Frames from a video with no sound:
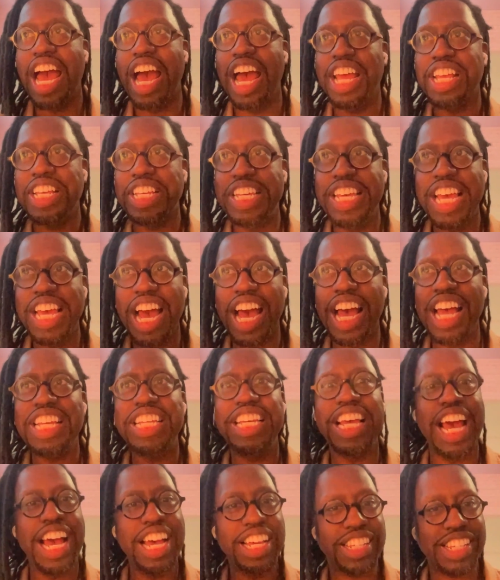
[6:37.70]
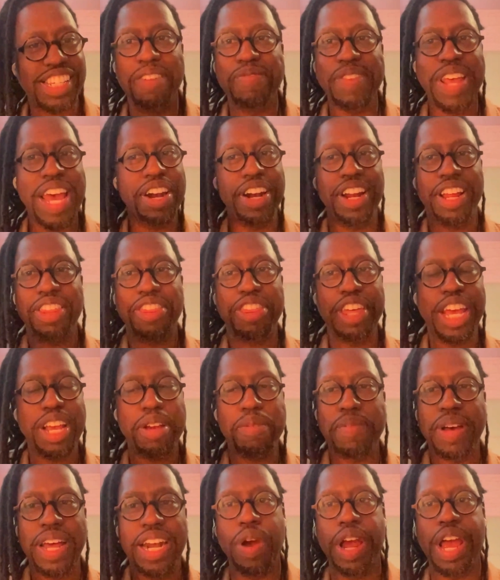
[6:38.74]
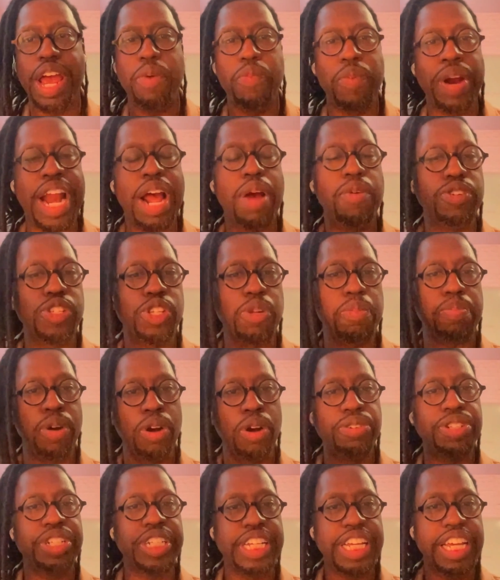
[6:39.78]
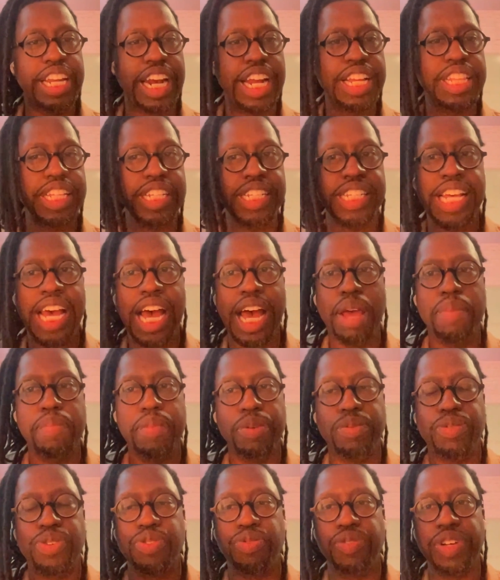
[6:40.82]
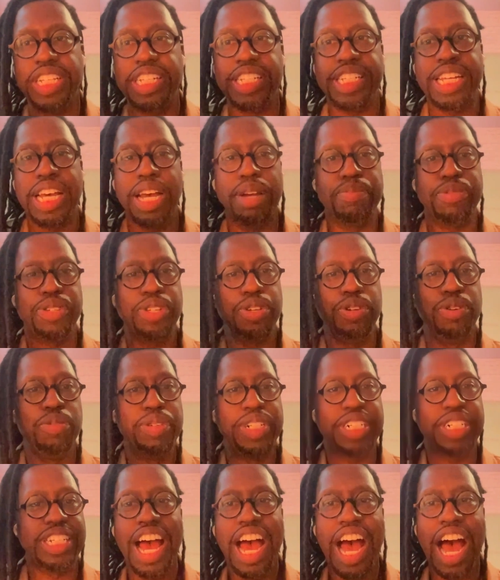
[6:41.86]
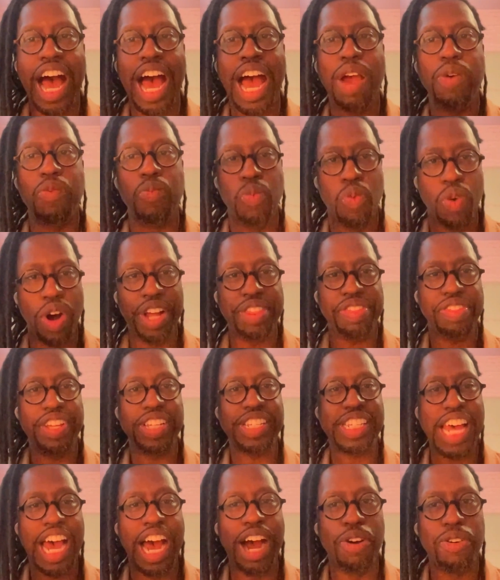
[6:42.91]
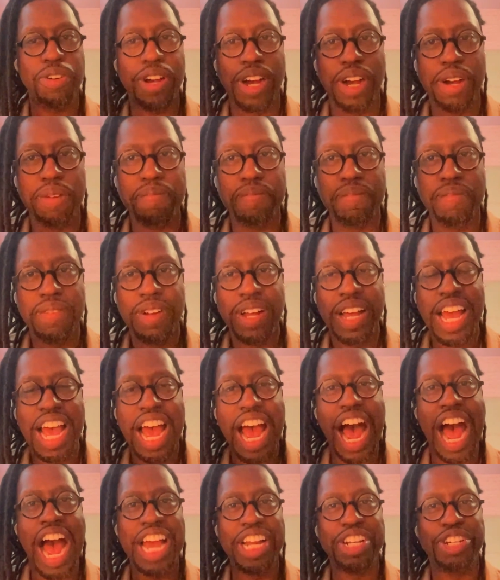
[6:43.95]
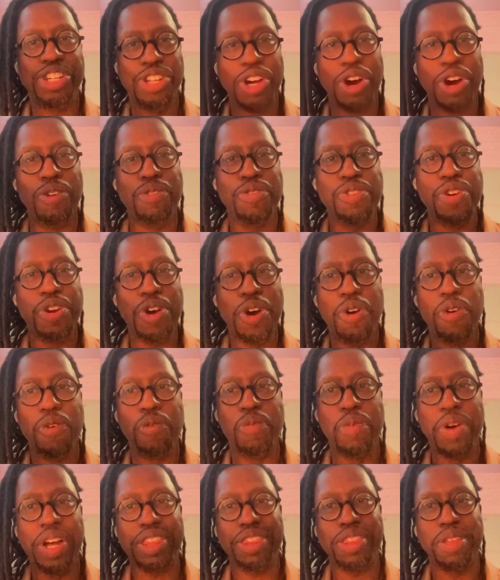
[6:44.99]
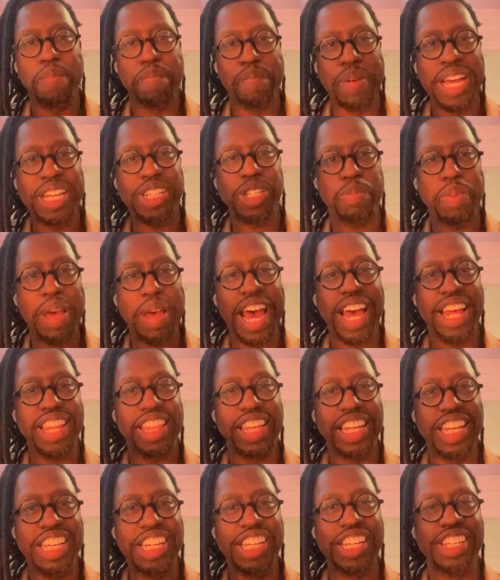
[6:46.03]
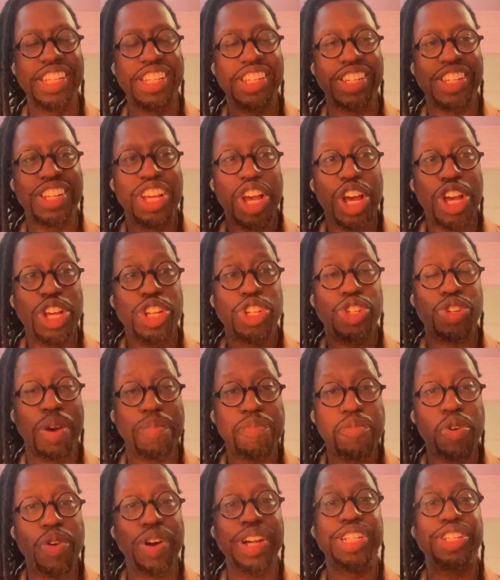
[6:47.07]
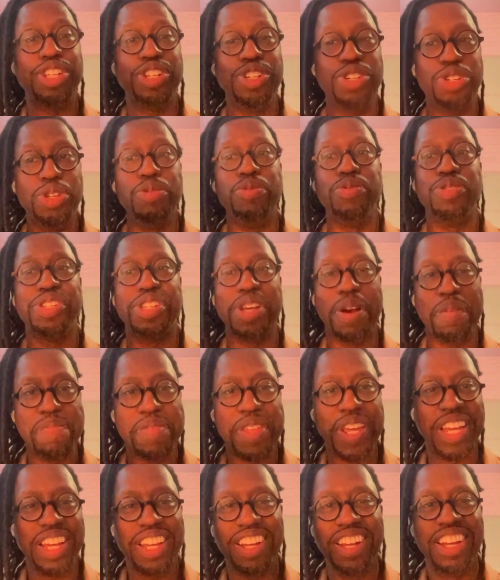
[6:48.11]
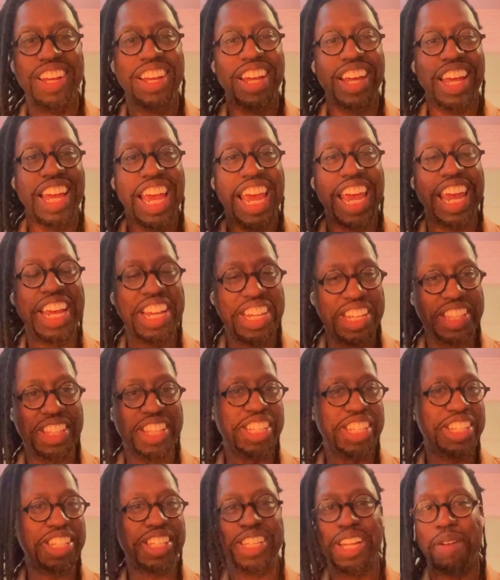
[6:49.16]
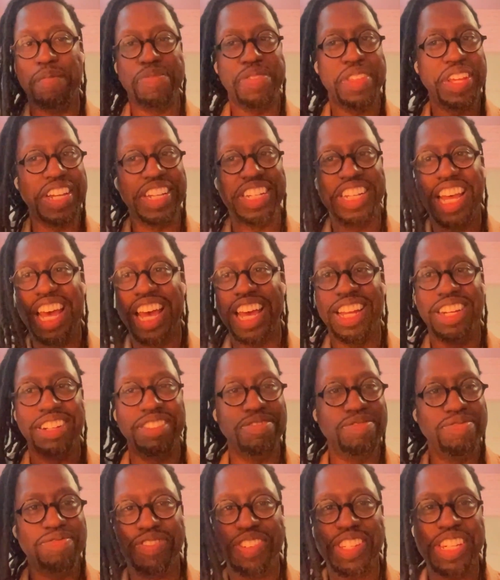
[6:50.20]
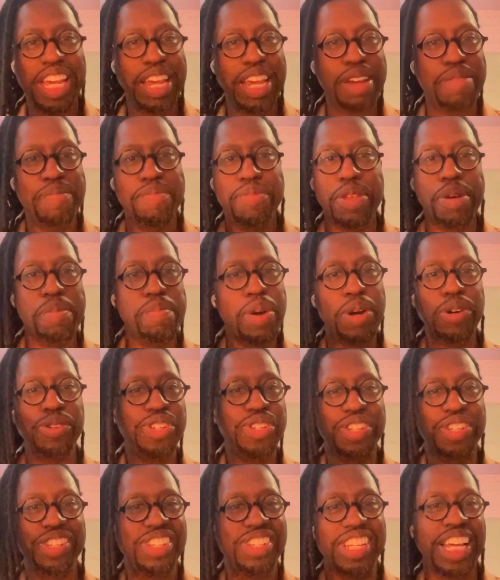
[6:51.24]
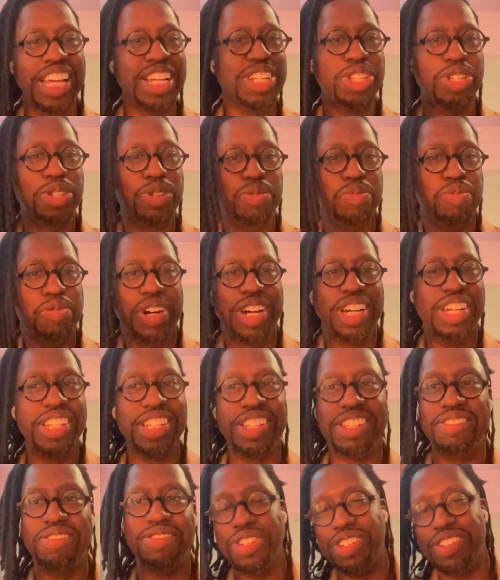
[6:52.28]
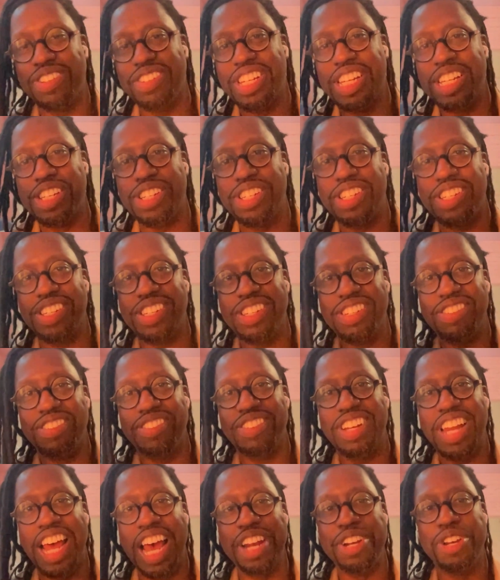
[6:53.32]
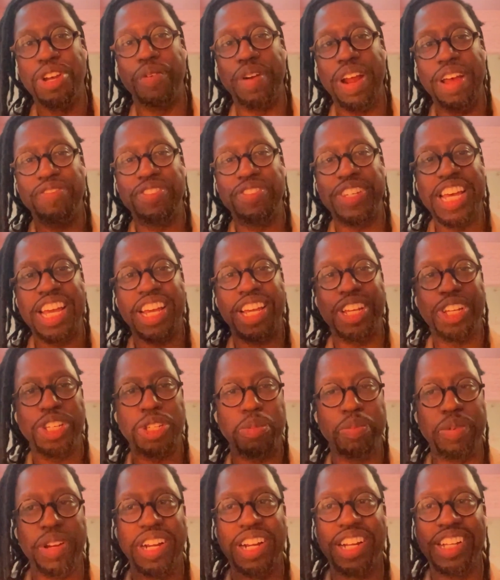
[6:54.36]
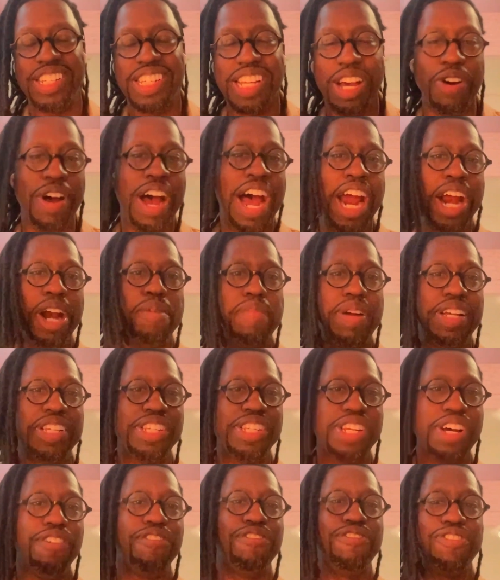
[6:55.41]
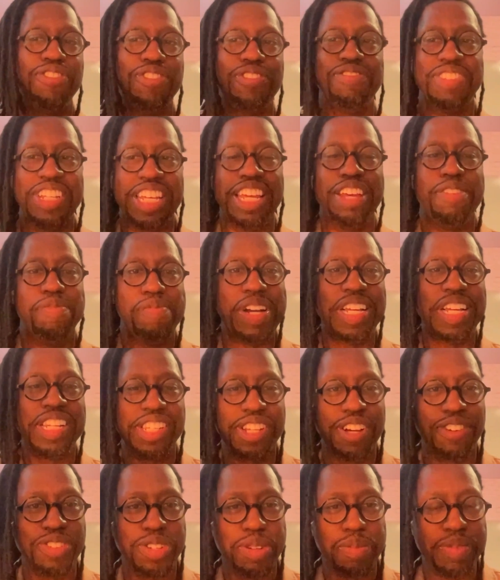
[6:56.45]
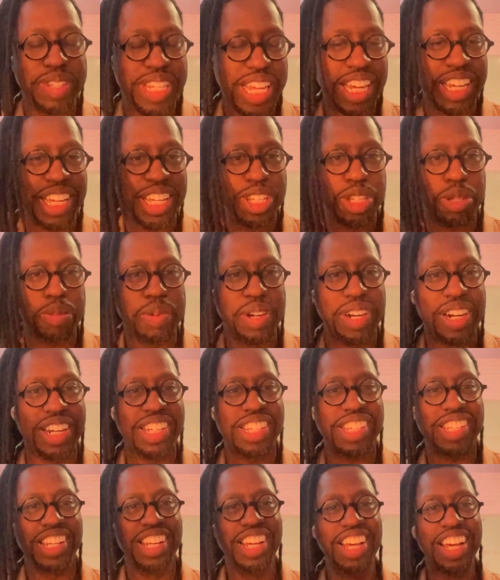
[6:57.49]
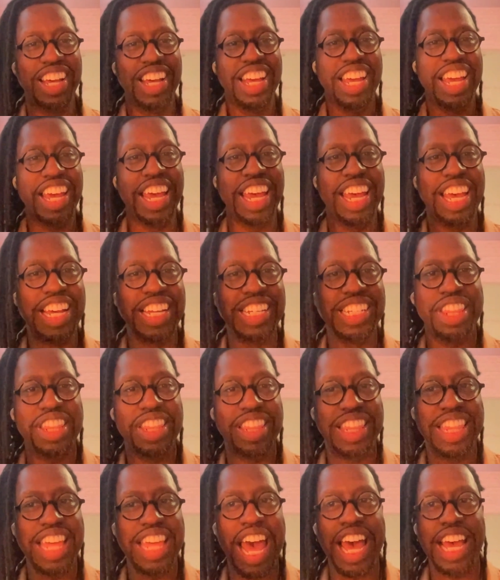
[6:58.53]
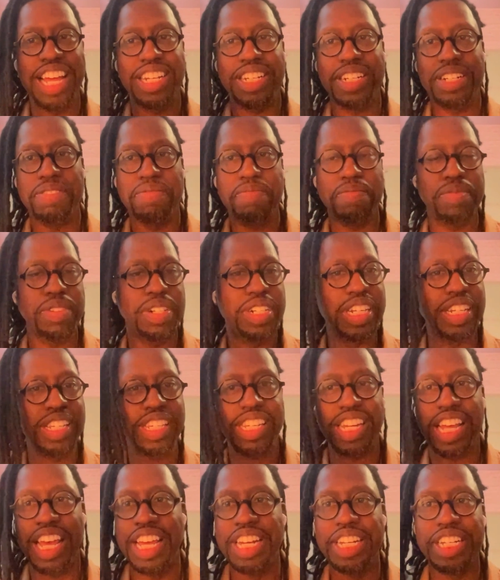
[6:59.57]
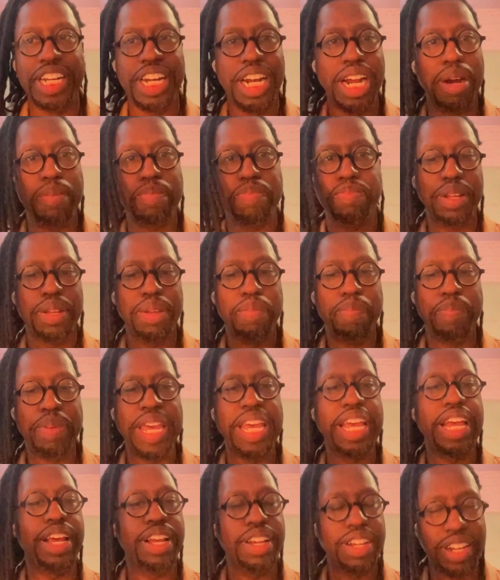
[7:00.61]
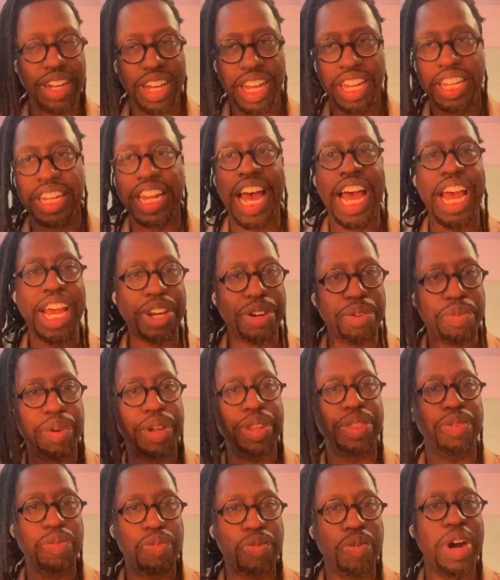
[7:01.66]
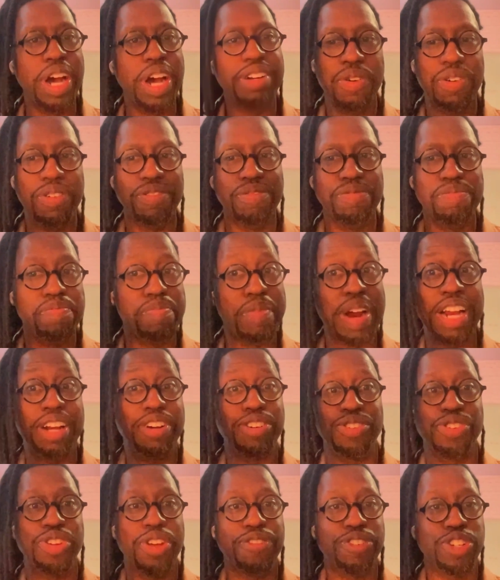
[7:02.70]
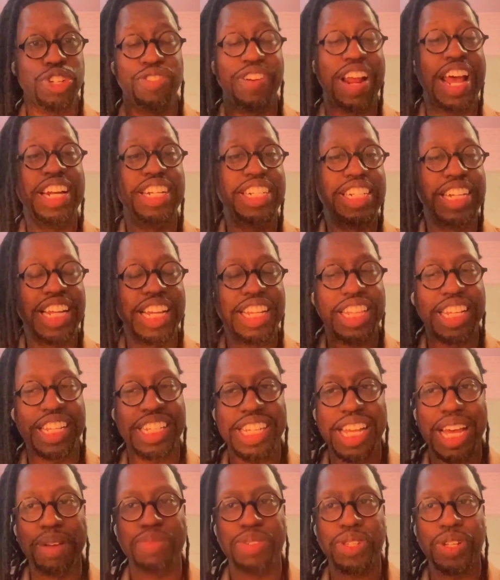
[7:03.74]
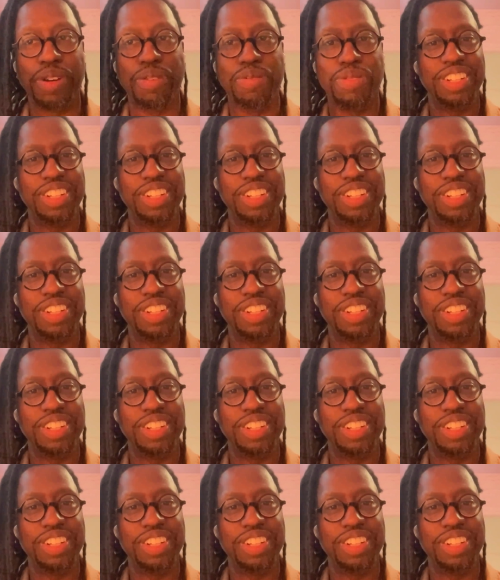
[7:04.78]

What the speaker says: Yeah, yes. Now that I think about it, when I was approaching it at the time, it was really type two, which is I want this outcome. I don't know what the best path is, so I'm going to do something. And the something that seemed the most sense was, since I don't have tech experience, I'll hire myself to give myself some tech experience. And that just ended up being aligned with what Microsoft's strategy at the time. So it was